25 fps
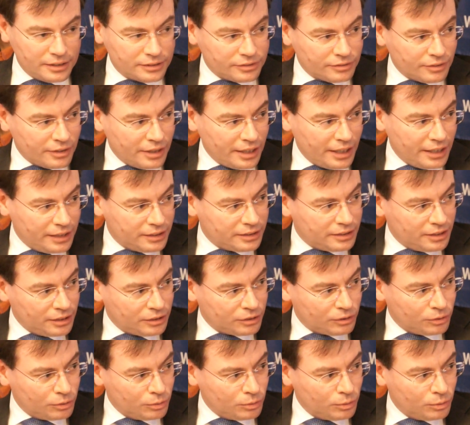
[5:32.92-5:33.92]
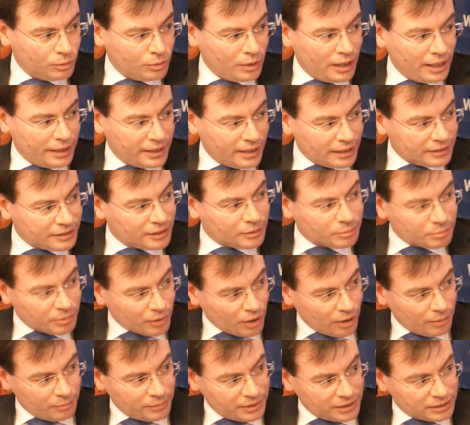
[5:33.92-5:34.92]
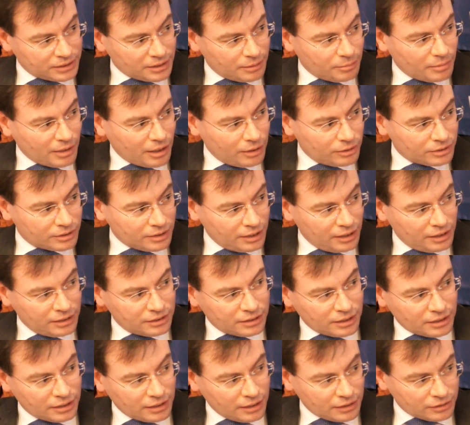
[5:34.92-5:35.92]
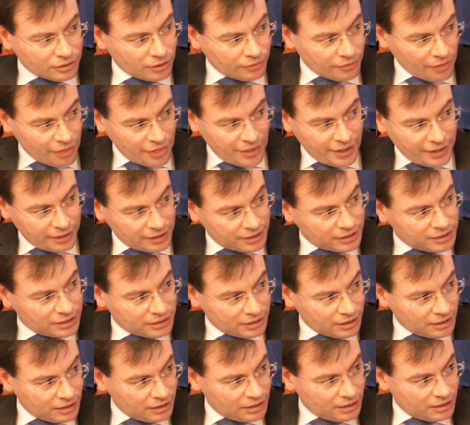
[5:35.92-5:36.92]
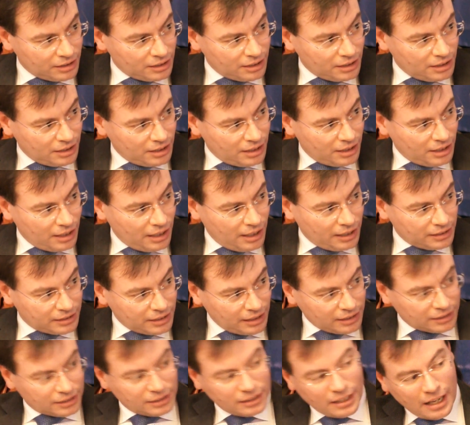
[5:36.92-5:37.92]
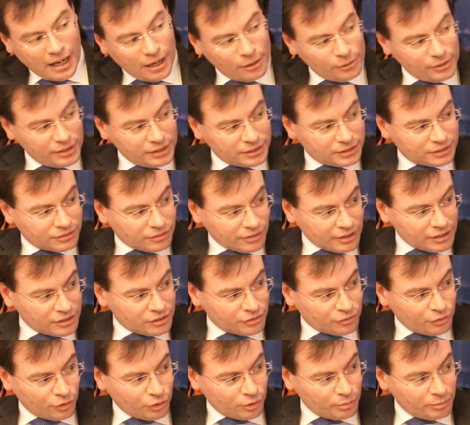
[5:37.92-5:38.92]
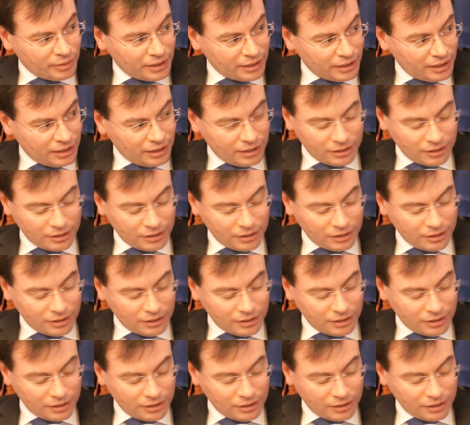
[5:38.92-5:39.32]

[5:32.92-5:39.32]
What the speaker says: is related to another promise about Internet of Things. that now is transforming